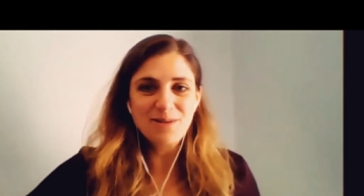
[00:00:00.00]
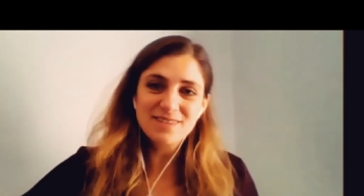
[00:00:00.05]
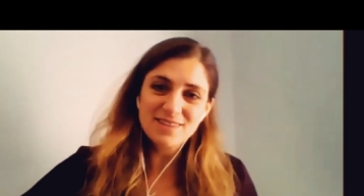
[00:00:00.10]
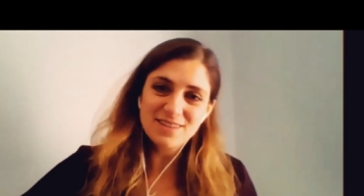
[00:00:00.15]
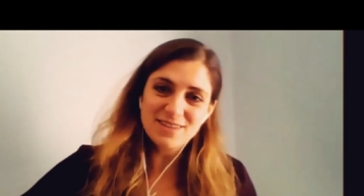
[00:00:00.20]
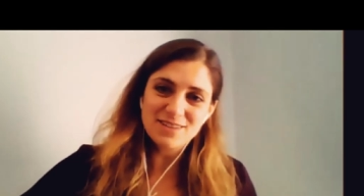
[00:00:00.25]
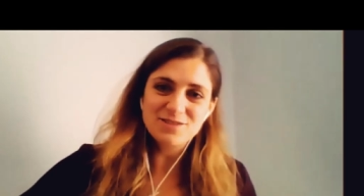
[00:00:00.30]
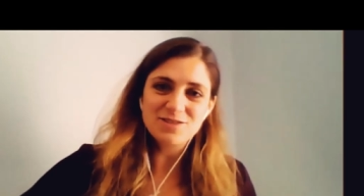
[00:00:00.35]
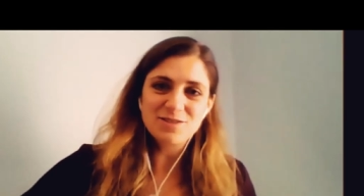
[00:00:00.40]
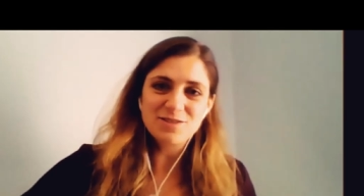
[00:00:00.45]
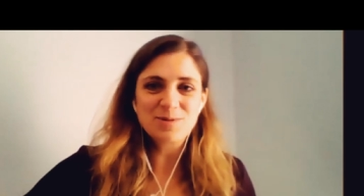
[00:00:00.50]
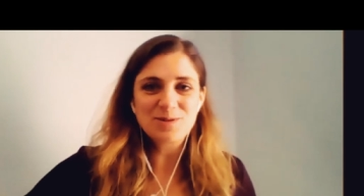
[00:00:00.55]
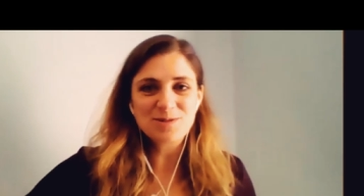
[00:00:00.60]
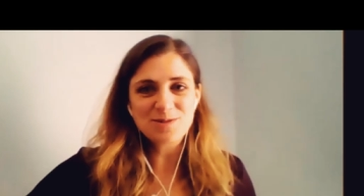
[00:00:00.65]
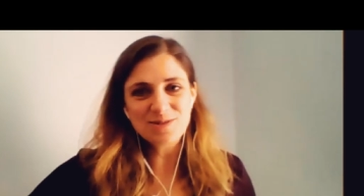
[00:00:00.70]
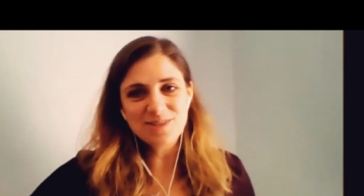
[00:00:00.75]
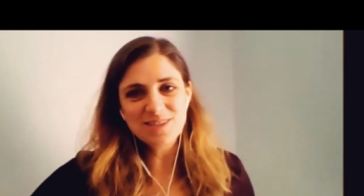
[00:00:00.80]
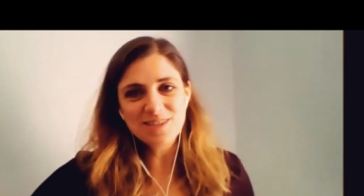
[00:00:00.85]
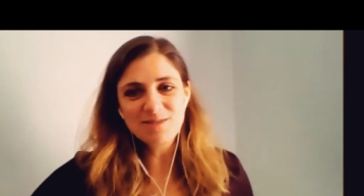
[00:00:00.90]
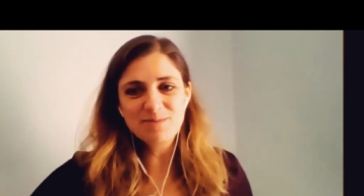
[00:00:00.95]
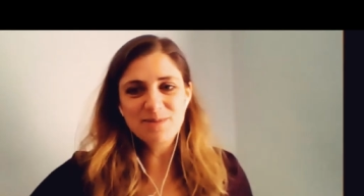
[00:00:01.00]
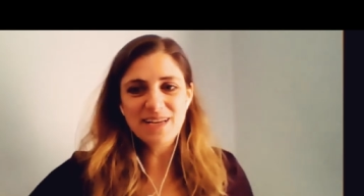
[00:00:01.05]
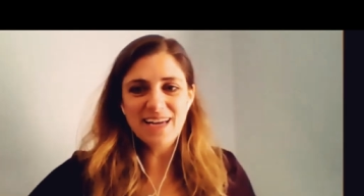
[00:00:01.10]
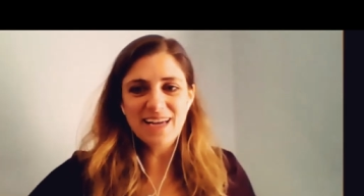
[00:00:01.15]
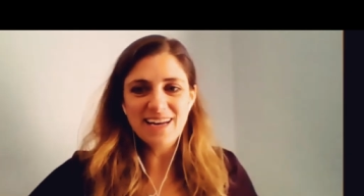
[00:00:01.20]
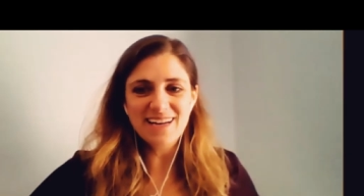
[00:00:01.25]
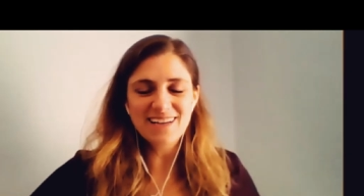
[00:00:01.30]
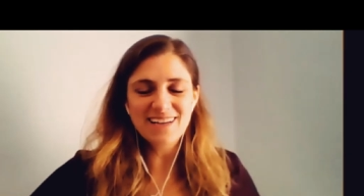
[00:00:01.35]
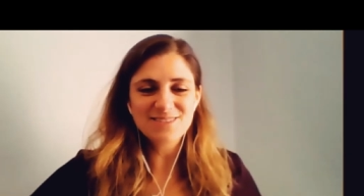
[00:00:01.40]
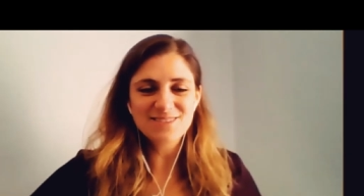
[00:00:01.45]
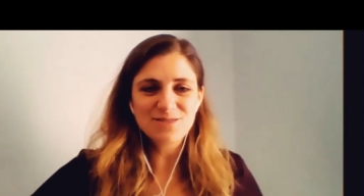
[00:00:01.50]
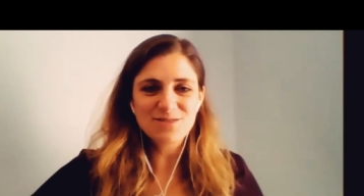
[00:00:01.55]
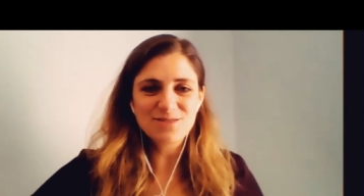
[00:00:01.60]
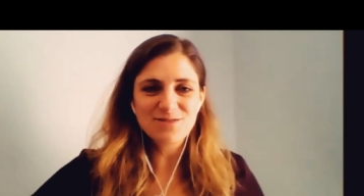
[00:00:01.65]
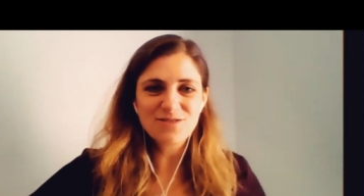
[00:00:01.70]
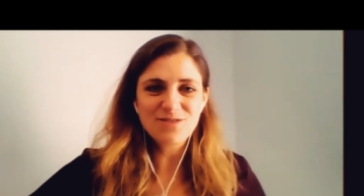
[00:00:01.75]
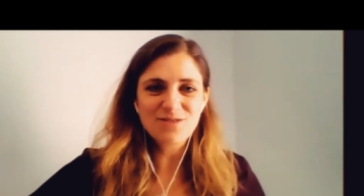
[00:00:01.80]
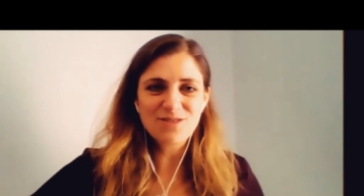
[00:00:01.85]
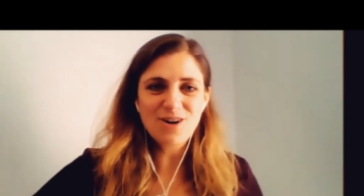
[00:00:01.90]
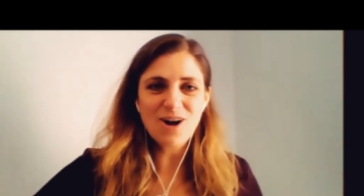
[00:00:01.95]
the consumers are a little bit getting sort of
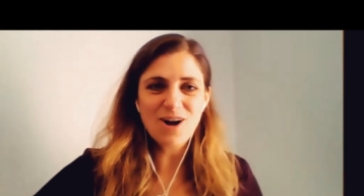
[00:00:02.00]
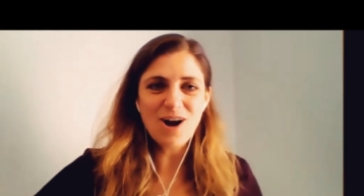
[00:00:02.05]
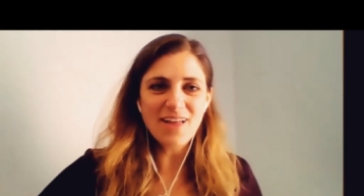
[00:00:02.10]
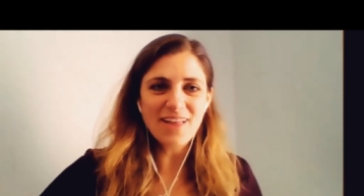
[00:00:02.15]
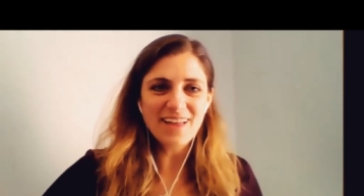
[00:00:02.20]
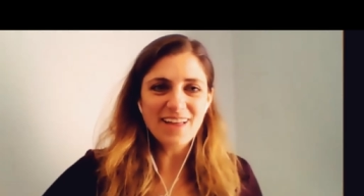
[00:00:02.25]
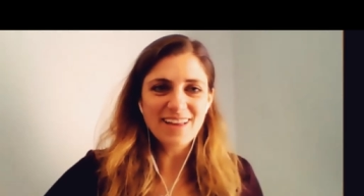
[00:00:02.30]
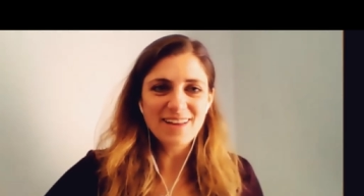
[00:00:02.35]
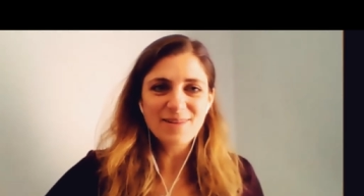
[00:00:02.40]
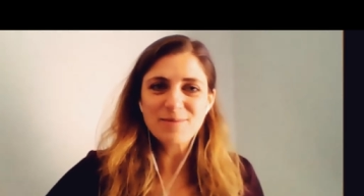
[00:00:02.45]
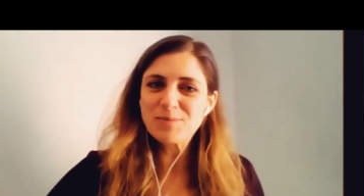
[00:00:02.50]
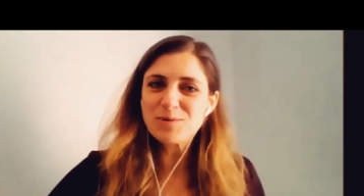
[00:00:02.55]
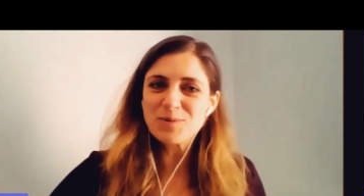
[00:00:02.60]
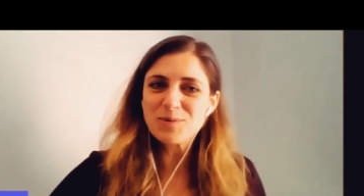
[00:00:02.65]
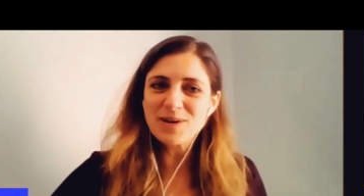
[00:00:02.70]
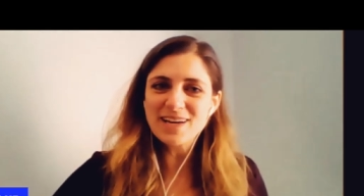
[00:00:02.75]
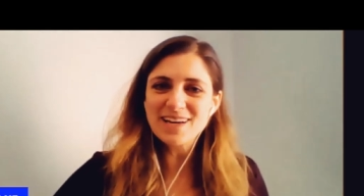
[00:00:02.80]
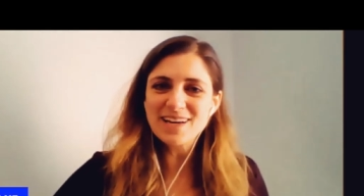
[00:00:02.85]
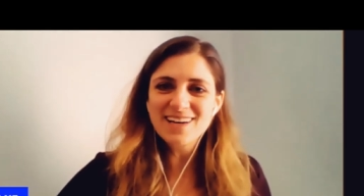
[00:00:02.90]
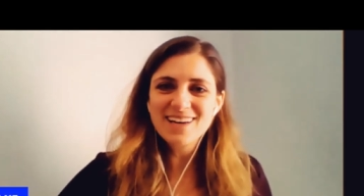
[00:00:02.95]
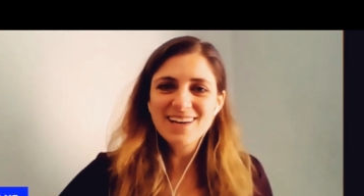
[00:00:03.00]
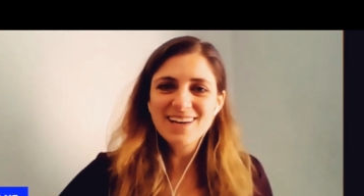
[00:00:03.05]
caught in between.